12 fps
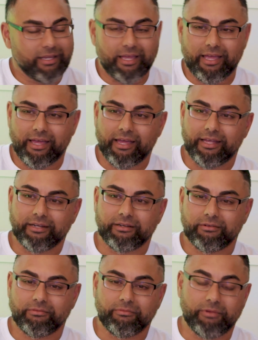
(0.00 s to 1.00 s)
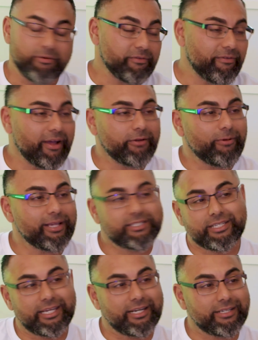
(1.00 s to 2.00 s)
And we would find ways
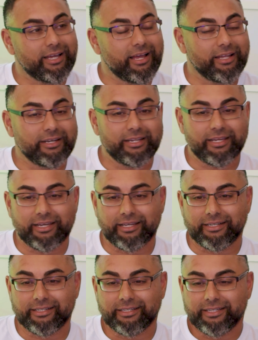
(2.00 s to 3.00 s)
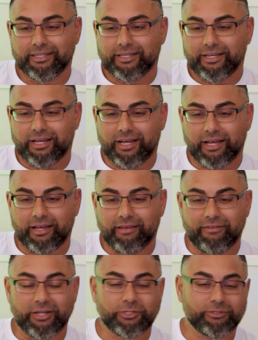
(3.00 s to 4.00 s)
to get it done. And
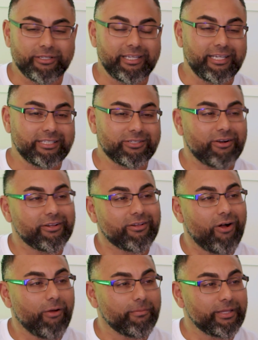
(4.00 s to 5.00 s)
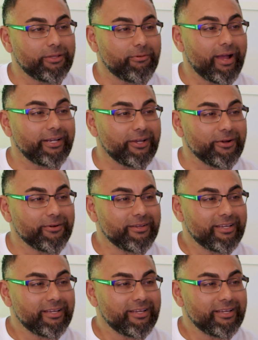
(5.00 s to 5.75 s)
eventually he started calling me the Rhino.